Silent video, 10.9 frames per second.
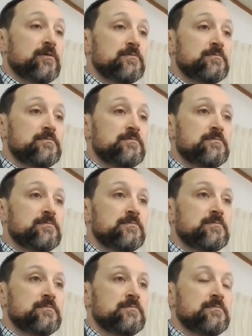
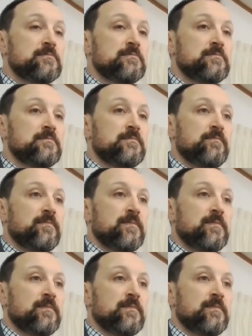(no one is talking)